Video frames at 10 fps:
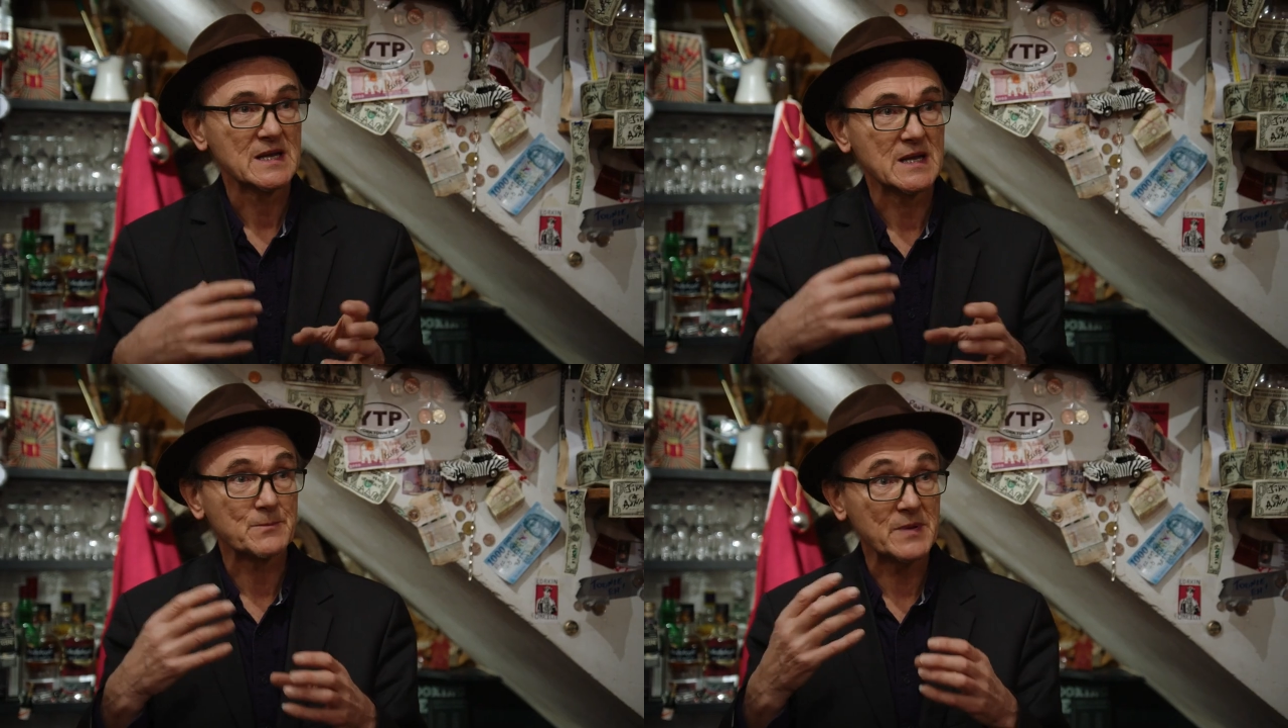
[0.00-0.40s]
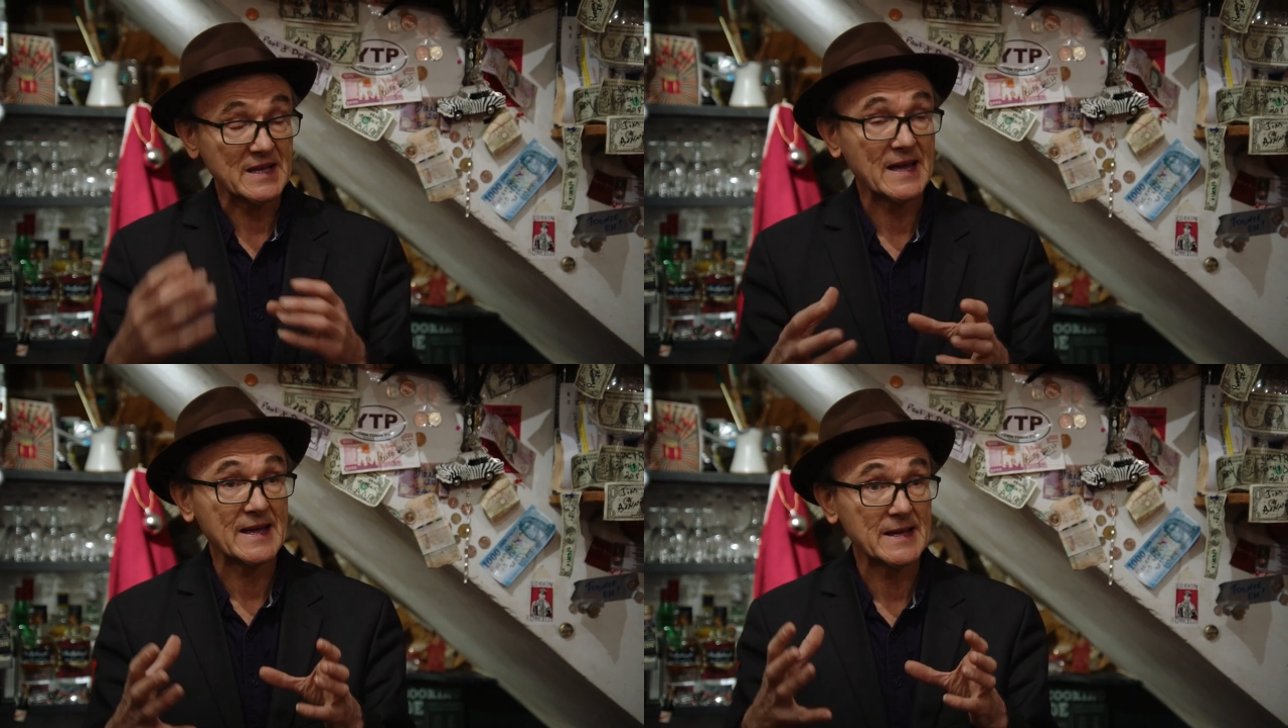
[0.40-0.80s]
it
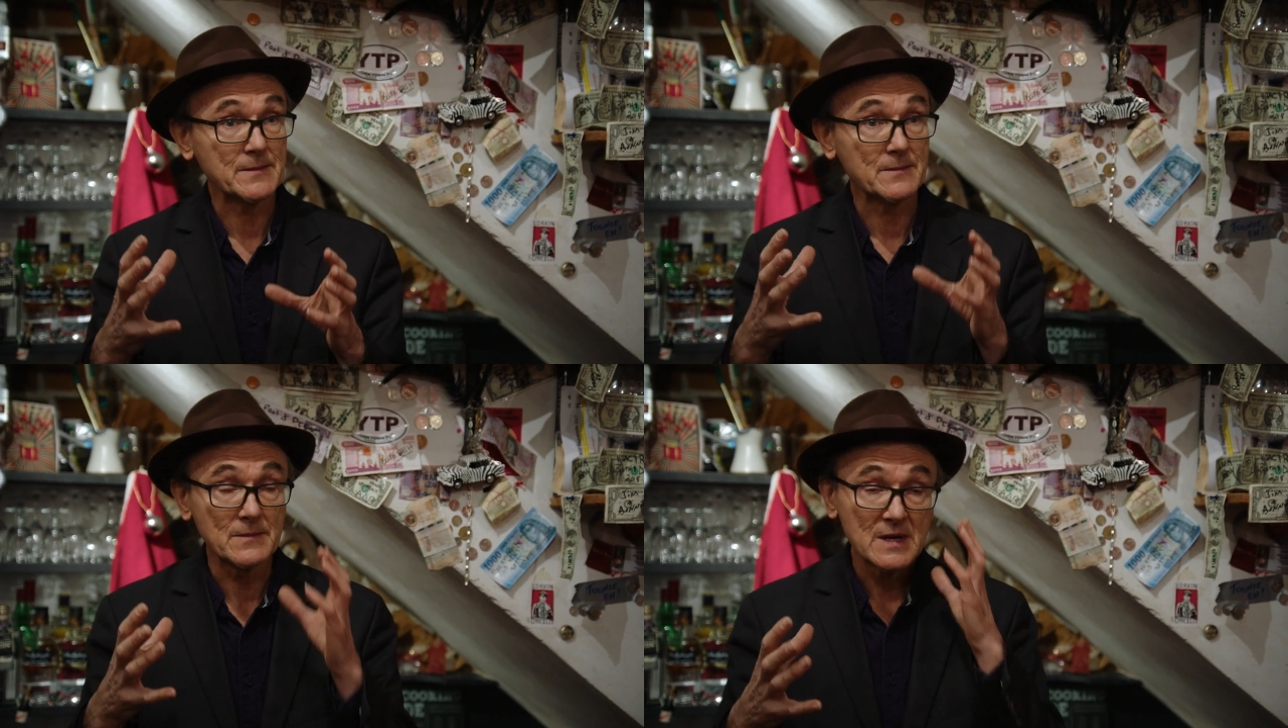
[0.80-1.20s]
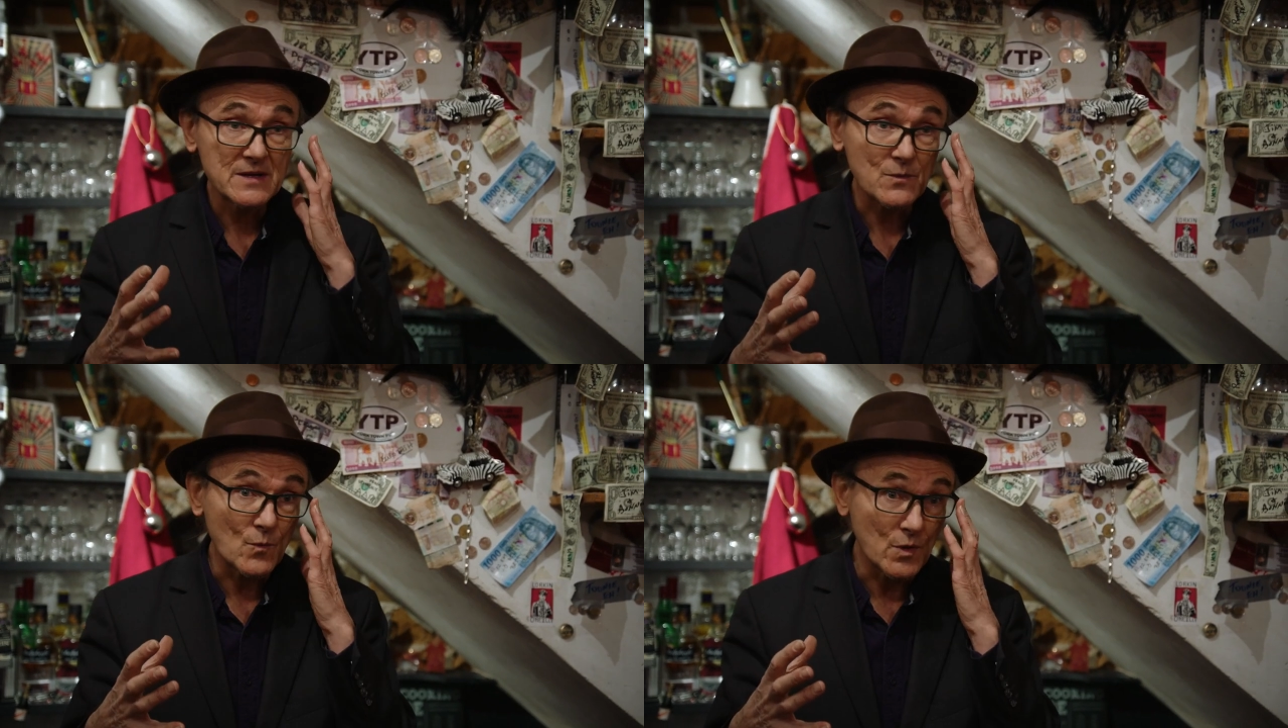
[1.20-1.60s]
became
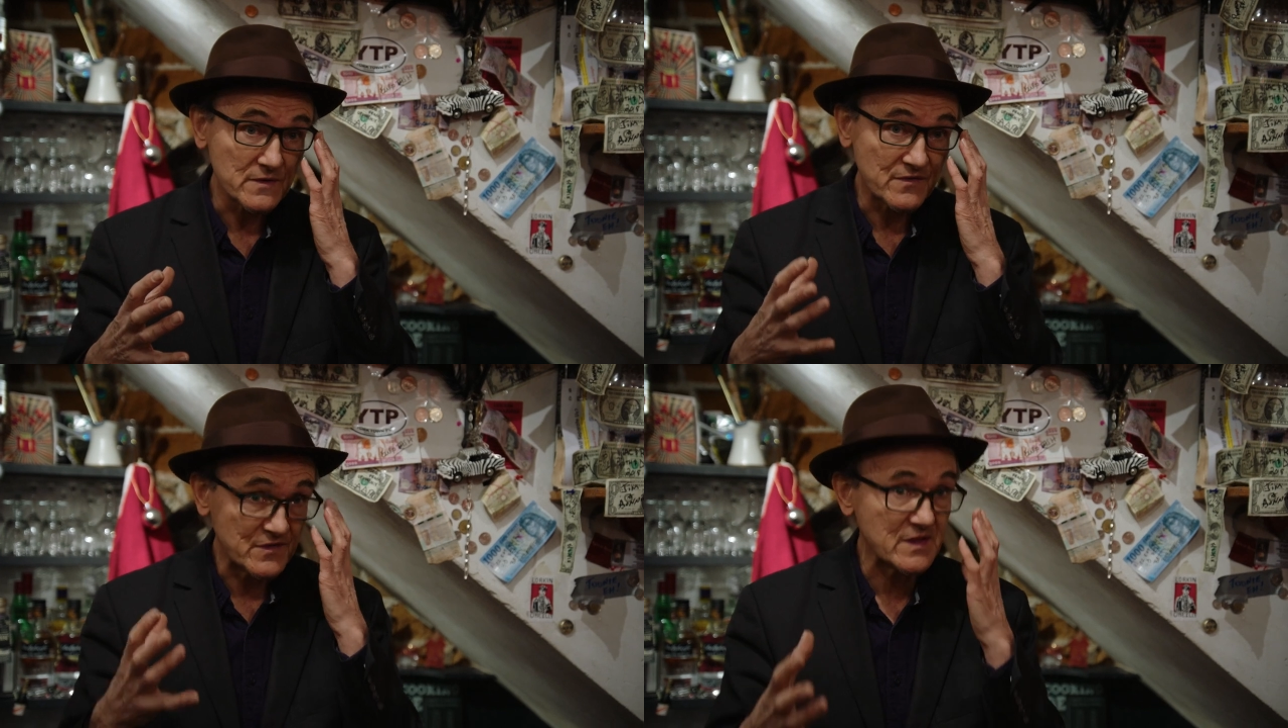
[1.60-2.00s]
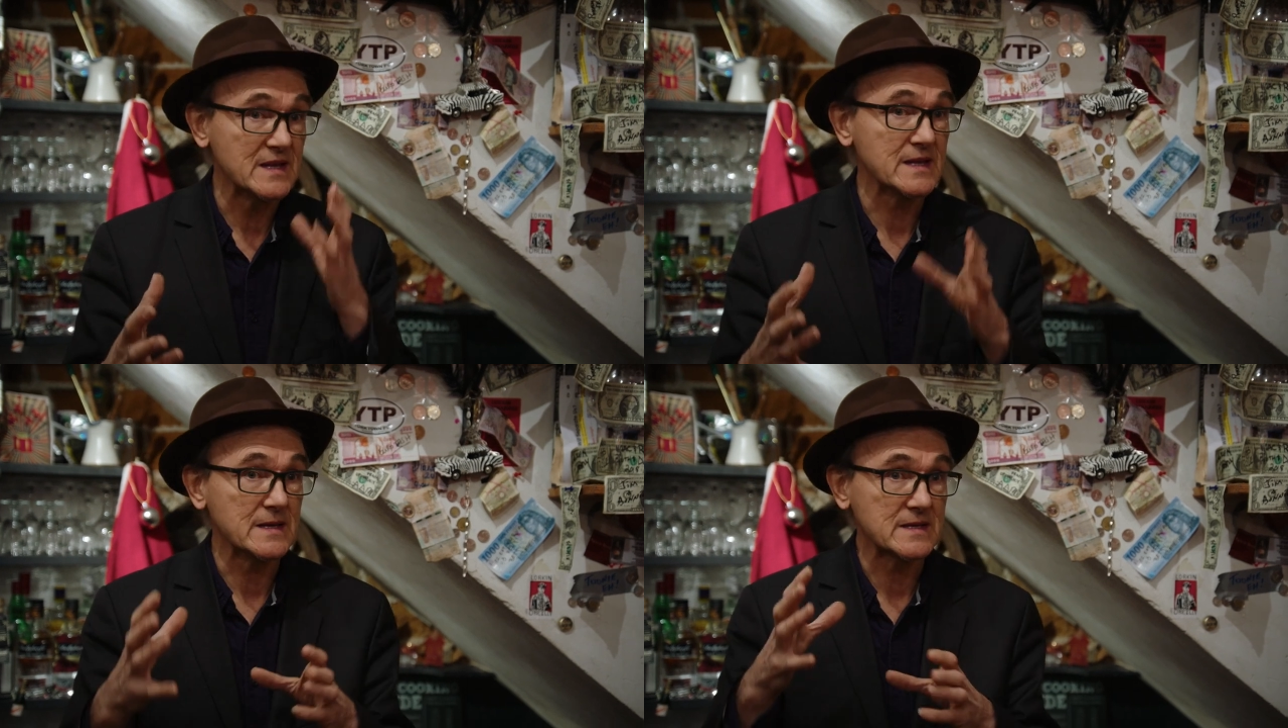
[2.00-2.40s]
one of
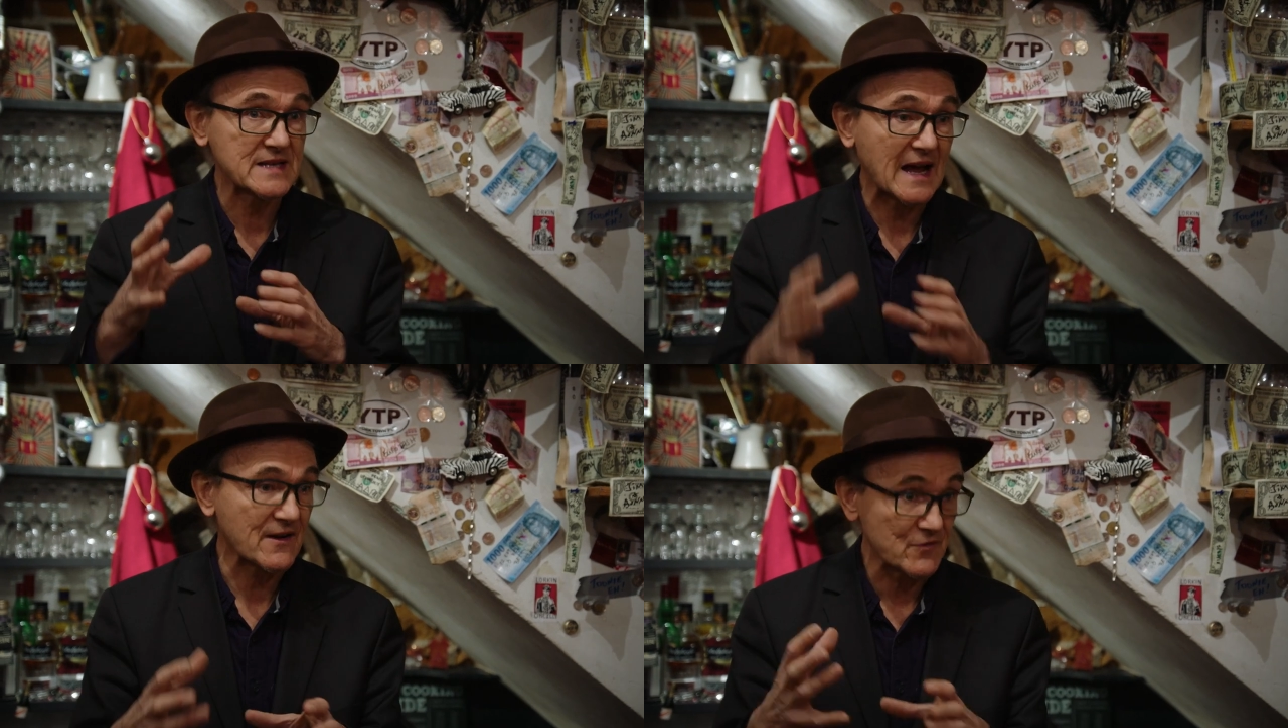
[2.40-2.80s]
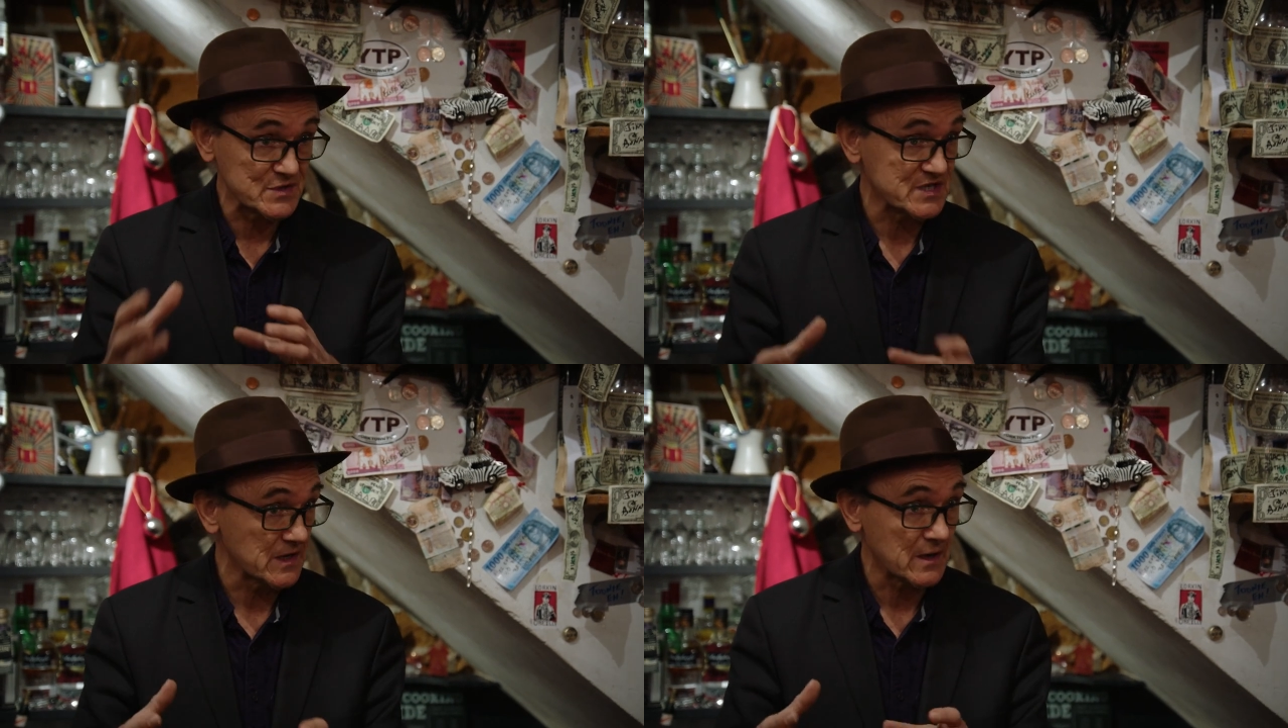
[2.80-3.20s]
the
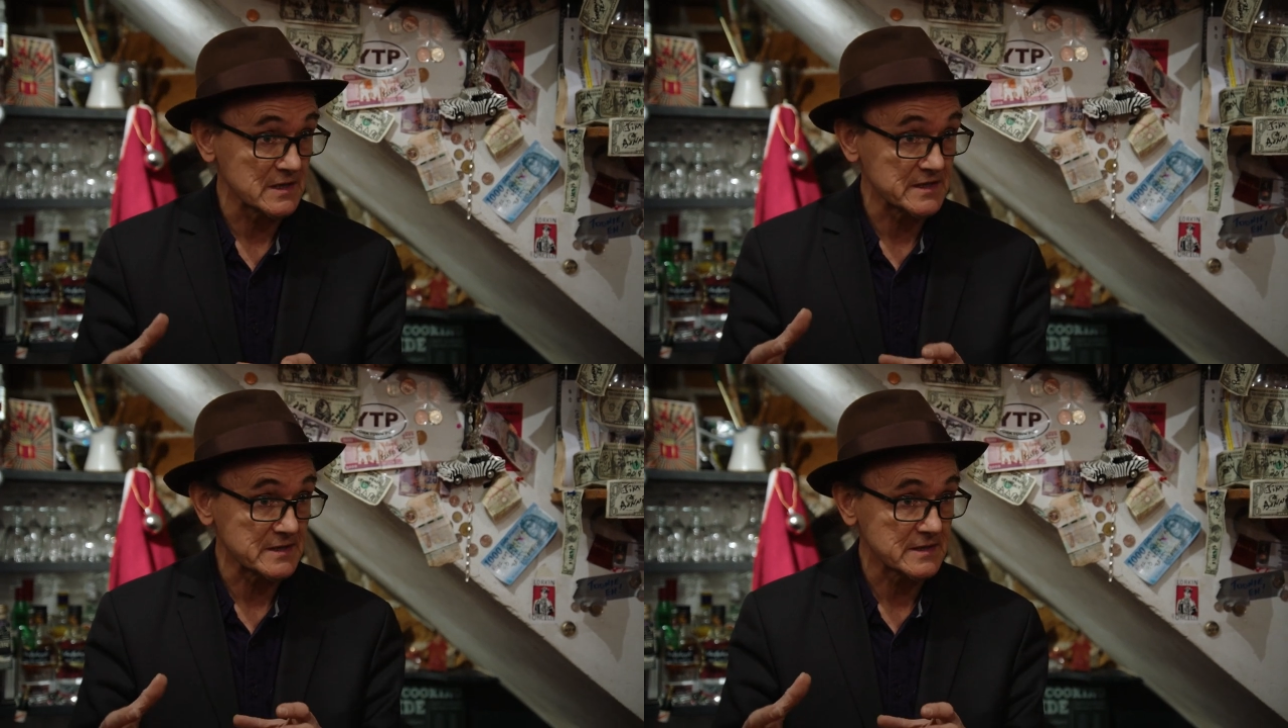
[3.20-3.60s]
taverns in Ireland.